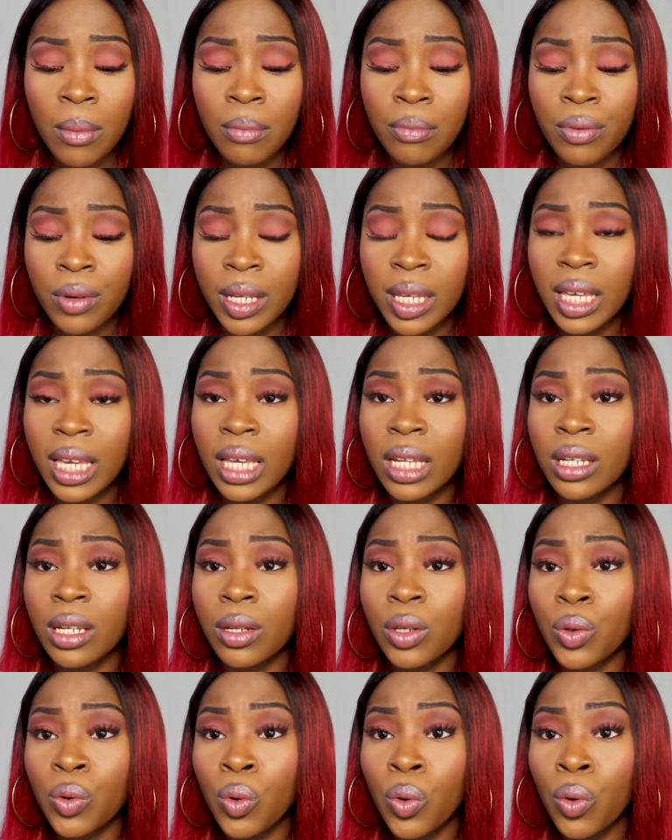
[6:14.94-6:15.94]

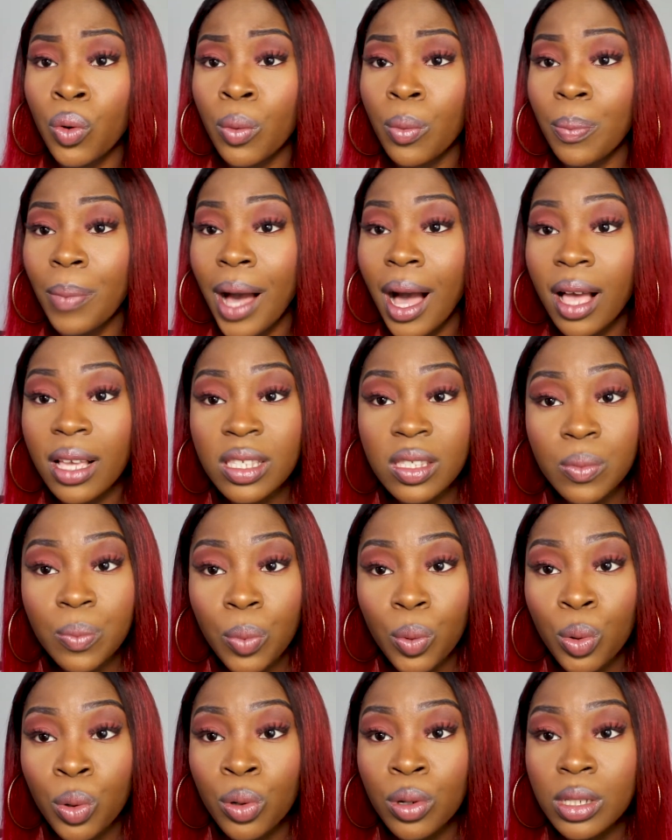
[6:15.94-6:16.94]
bringing your
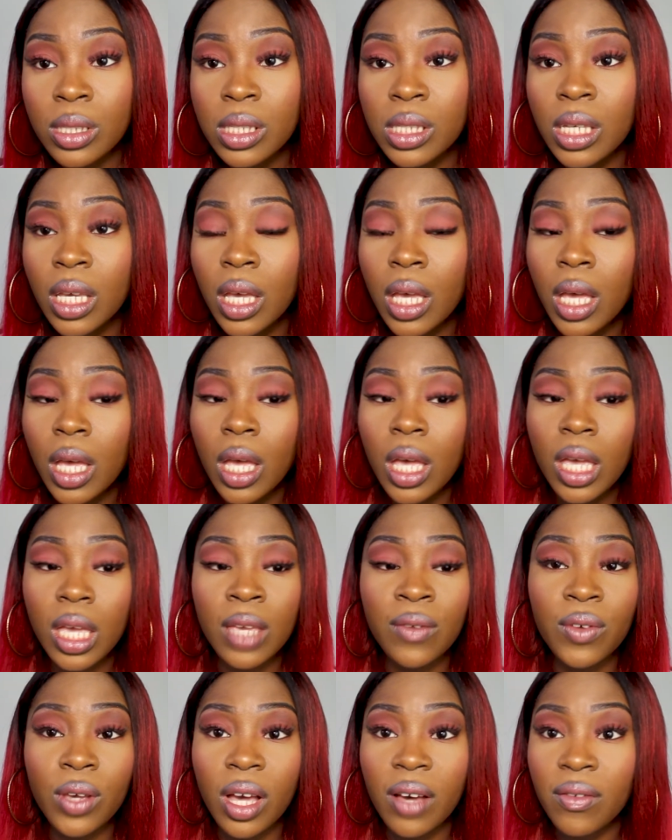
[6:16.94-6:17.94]
passport,
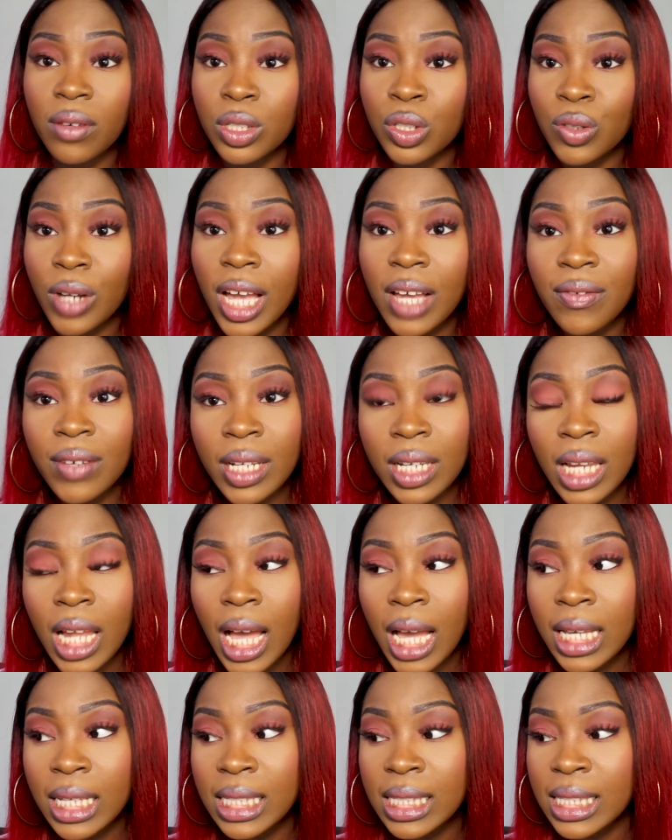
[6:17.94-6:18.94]
if you have a driving
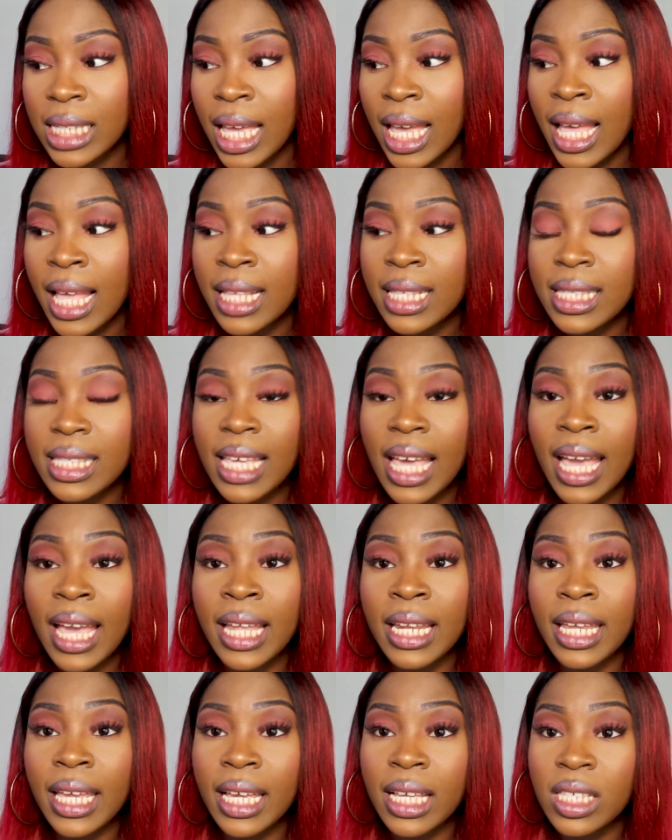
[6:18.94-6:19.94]
license,
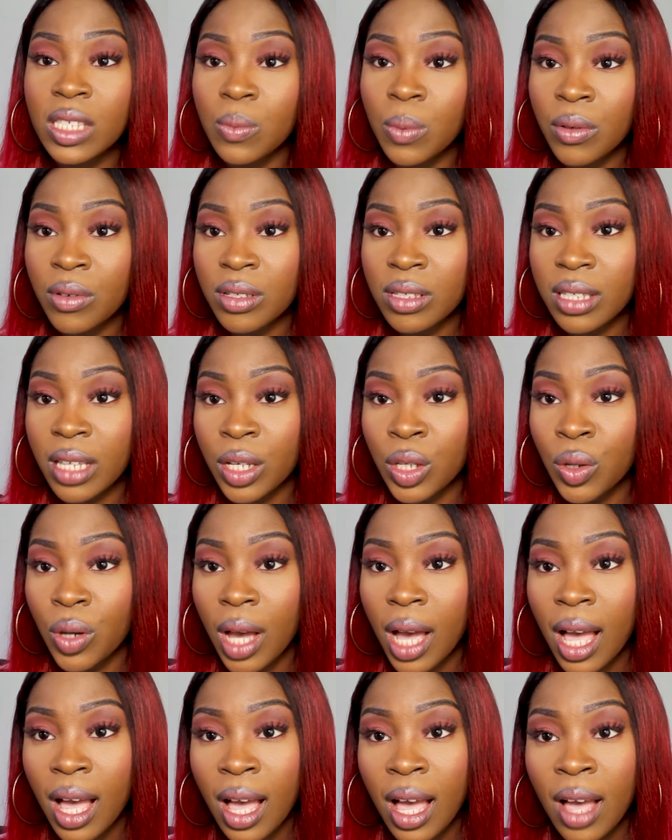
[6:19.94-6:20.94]
any experience that you
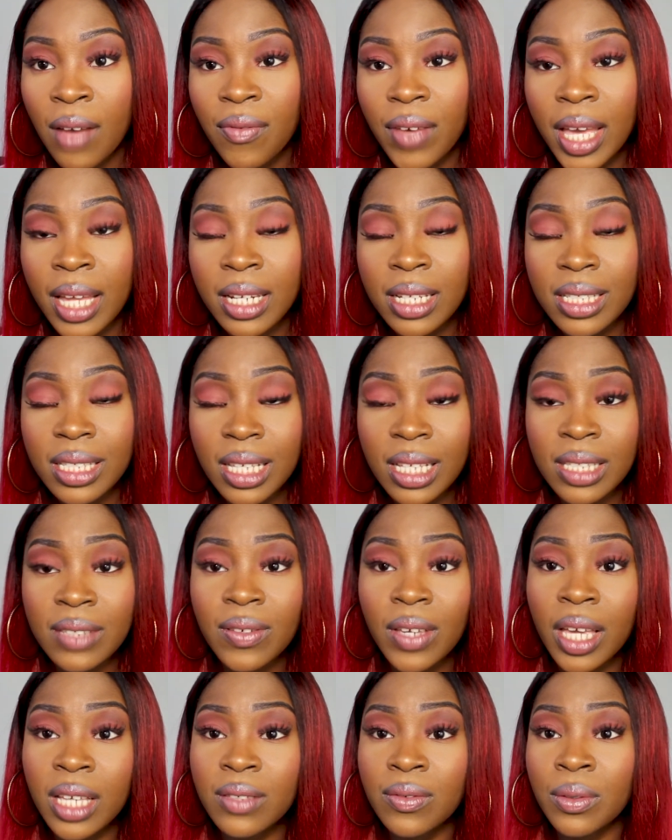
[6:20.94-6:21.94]
have, any
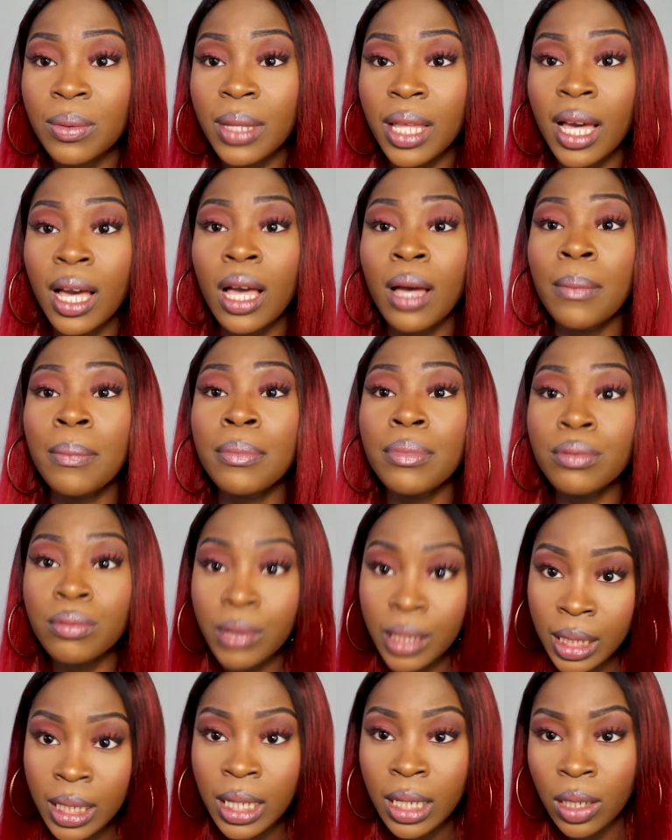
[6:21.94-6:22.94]
certificates from that,
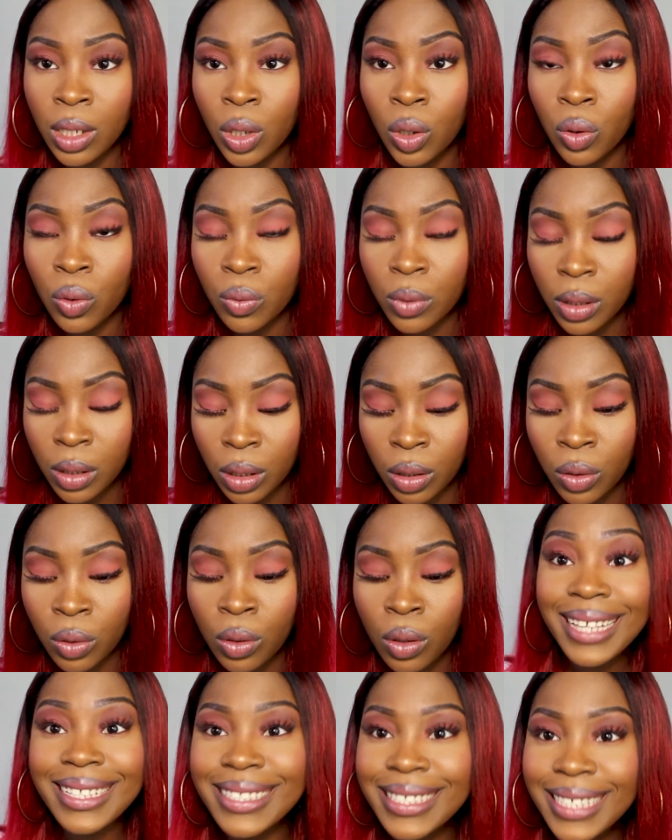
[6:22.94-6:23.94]
bring it along with you. I